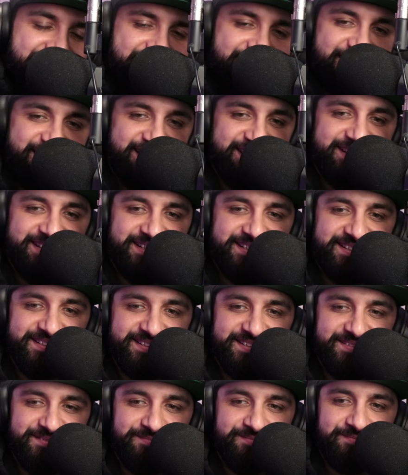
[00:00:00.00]

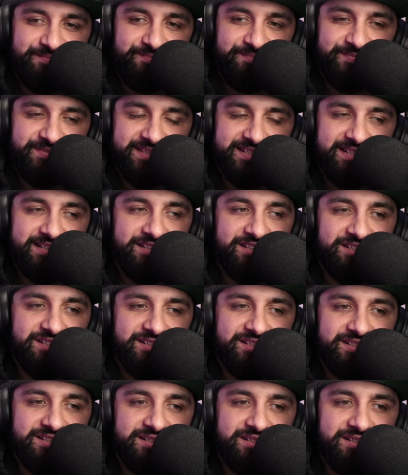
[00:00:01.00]
Look,
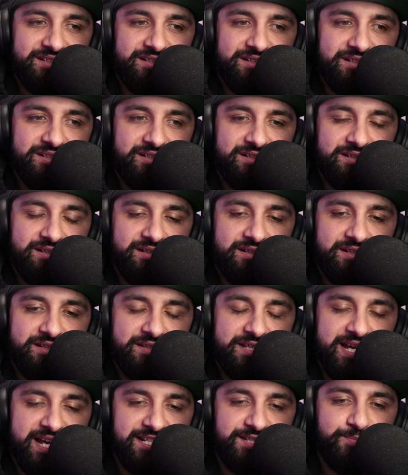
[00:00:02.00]
the
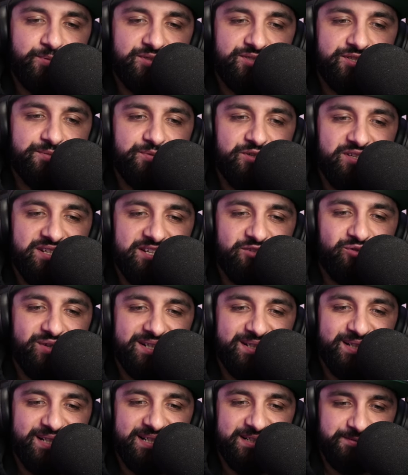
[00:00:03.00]
Xbox community
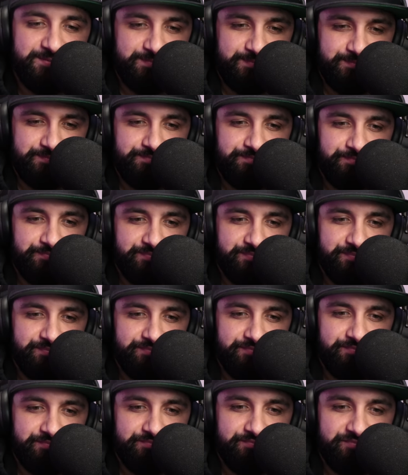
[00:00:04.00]
right now
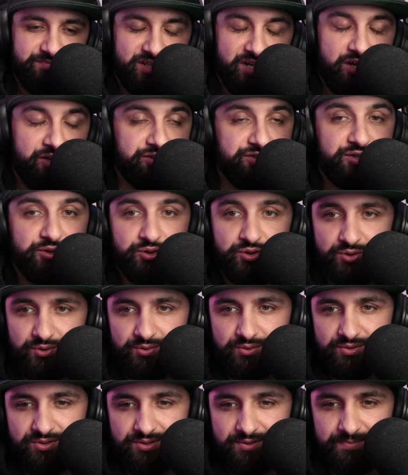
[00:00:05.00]
on
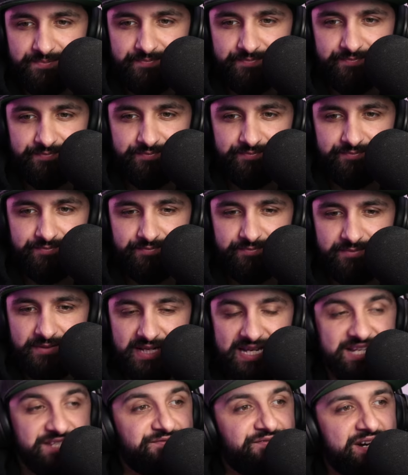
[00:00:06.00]
socials
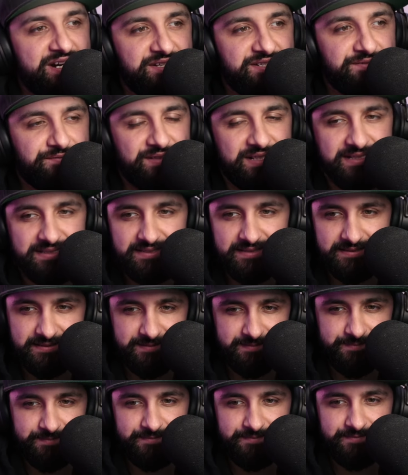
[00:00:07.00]
is very deflated.
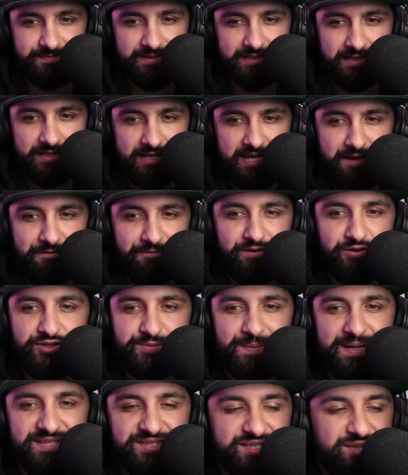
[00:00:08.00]
Phil
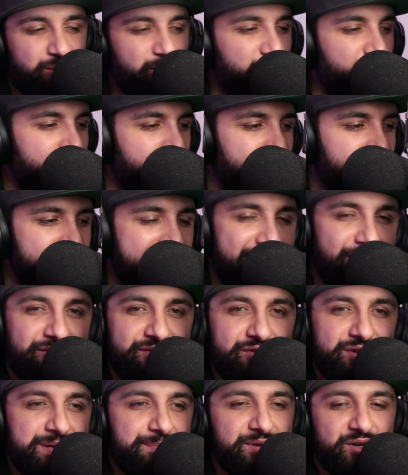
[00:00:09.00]
Spencer or
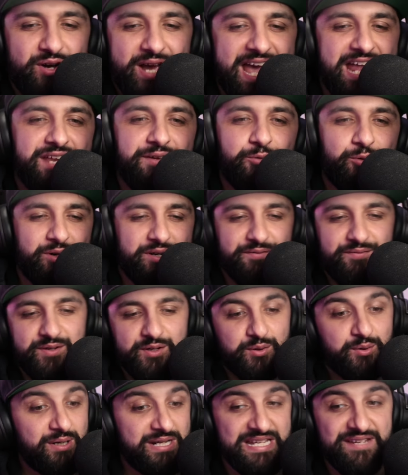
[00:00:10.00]
Aaron Greenberg or anyone, if
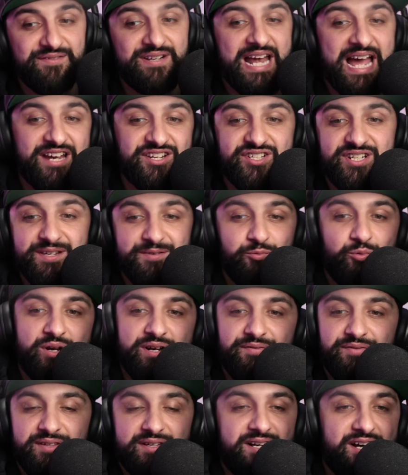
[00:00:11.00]
you are even actually one
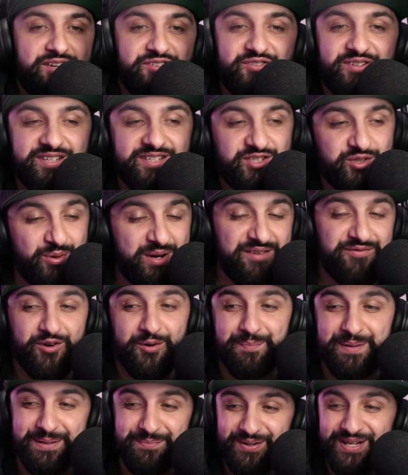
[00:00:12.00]
of the 124
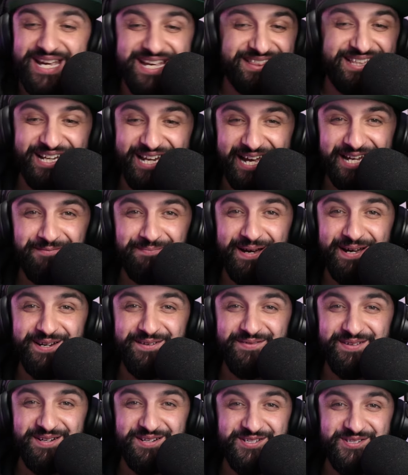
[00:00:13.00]
people, hit the like button
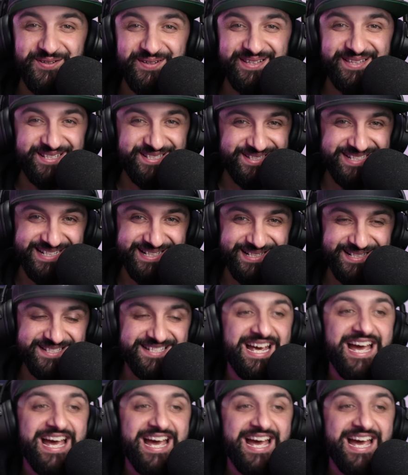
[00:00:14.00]
if you're enjoying the things.